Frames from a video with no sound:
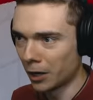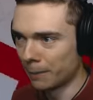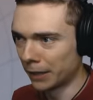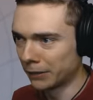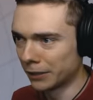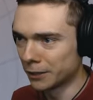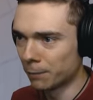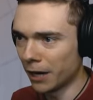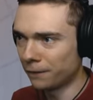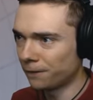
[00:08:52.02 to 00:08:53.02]
Oh my goodness,
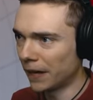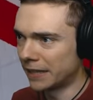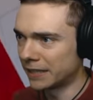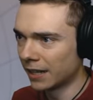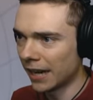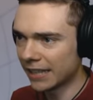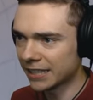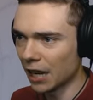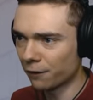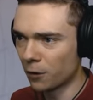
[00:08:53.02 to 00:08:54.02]
my face
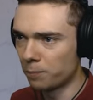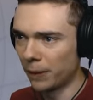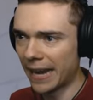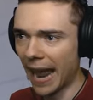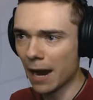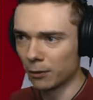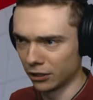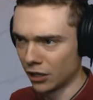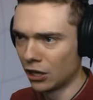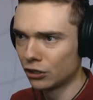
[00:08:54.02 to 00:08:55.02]
has never been
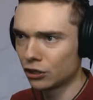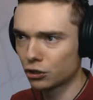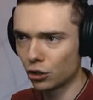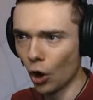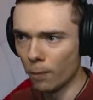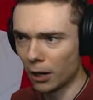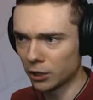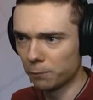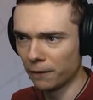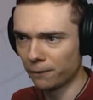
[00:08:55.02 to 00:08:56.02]
hammered so
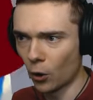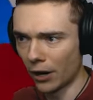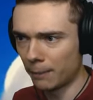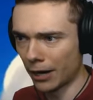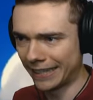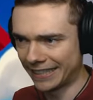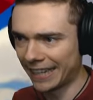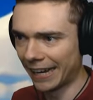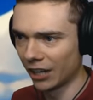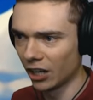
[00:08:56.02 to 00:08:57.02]
much before in my
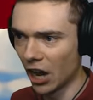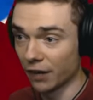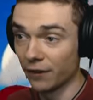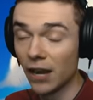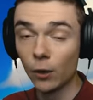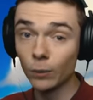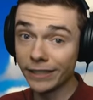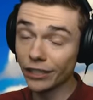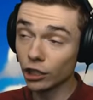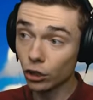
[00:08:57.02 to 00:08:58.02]
entire life,
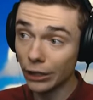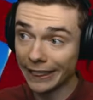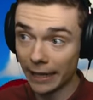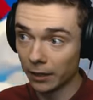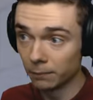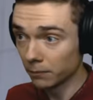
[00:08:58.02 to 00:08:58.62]
which is a good thing.